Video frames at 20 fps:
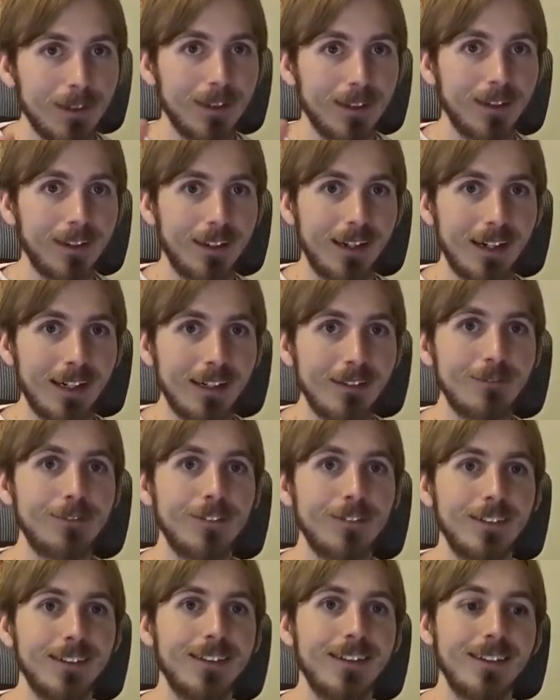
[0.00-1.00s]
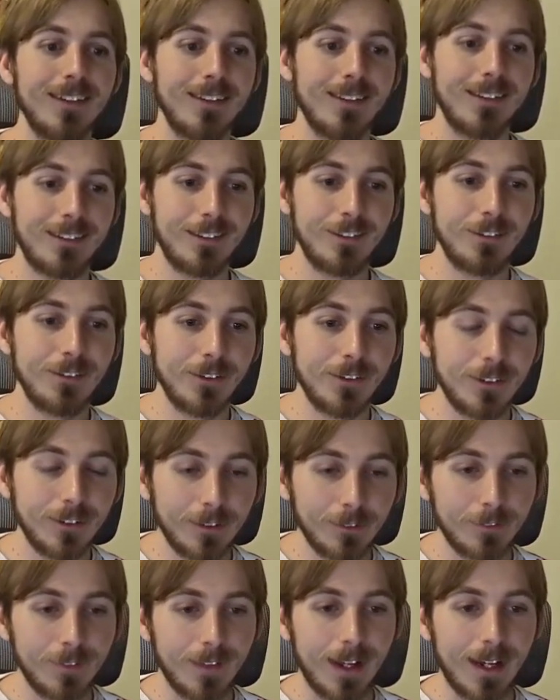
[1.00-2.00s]
the evenness look
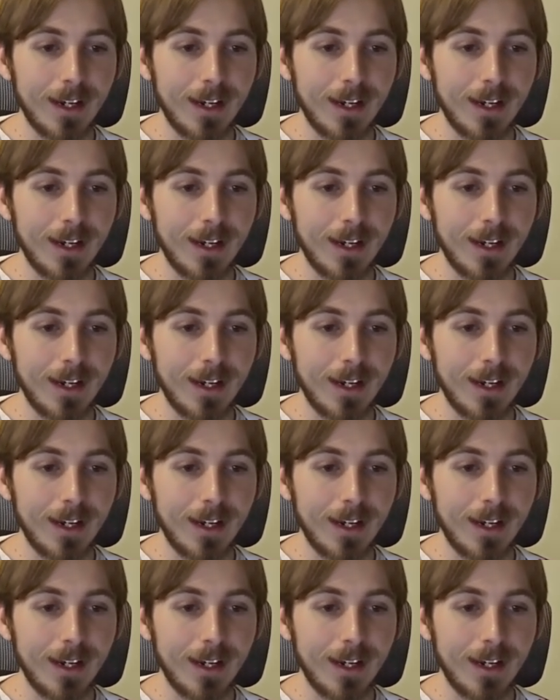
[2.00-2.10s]
of the